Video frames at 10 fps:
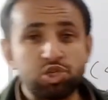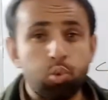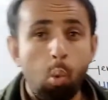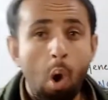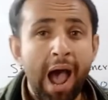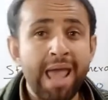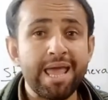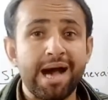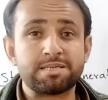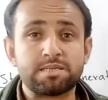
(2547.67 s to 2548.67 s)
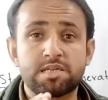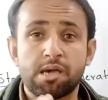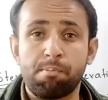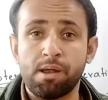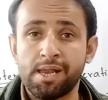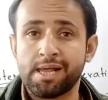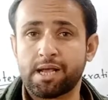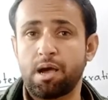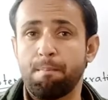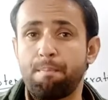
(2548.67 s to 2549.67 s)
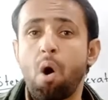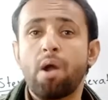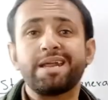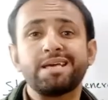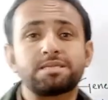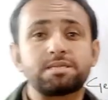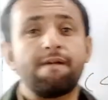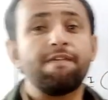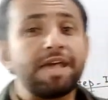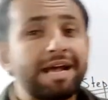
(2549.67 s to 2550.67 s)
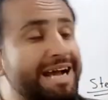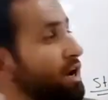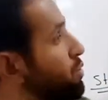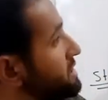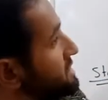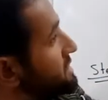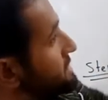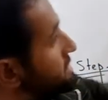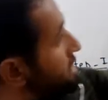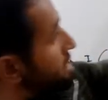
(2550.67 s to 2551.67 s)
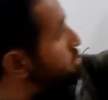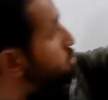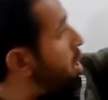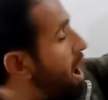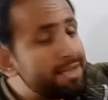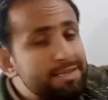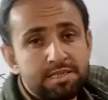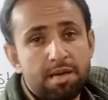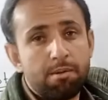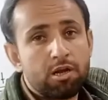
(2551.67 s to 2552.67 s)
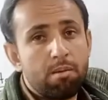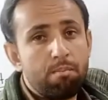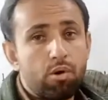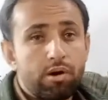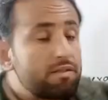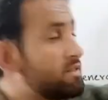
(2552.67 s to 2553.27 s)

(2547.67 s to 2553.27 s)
why a stable compound is converted into unstable compound. This